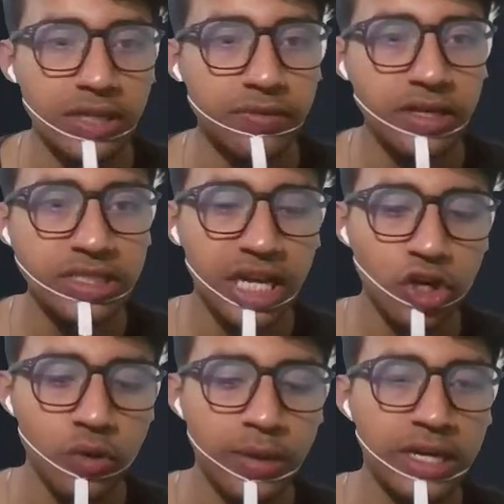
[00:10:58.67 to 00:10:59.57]
The first
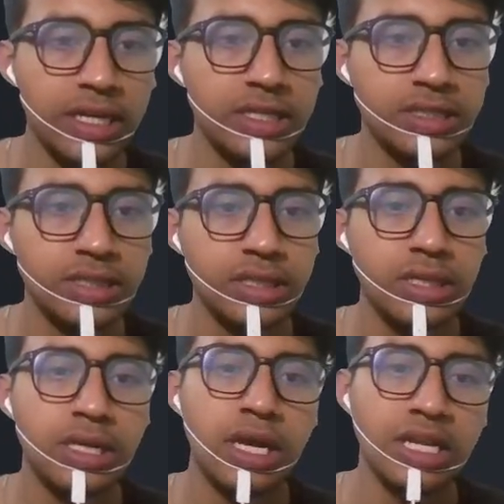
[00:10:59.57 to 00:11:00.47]
argument is
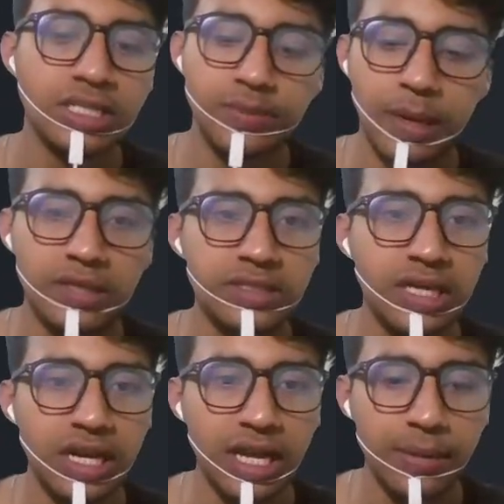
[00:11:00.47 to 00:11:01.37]
just
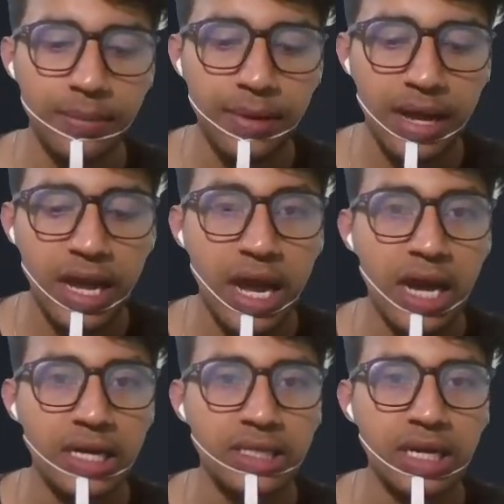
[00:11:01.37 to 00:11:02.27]
passing a name,
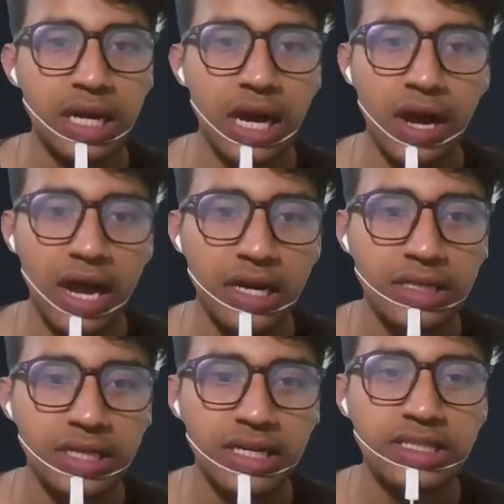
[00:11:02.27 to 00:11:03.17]
and the
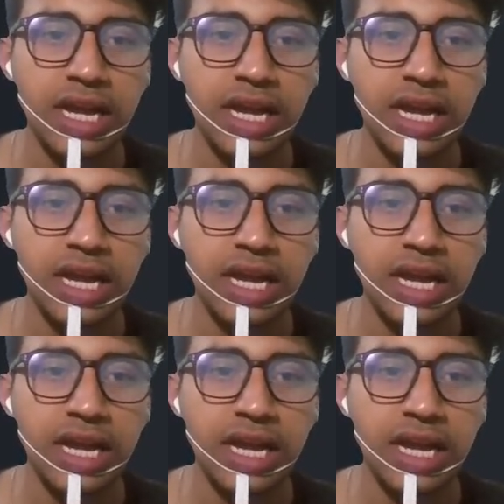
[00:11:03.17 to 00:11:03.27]
and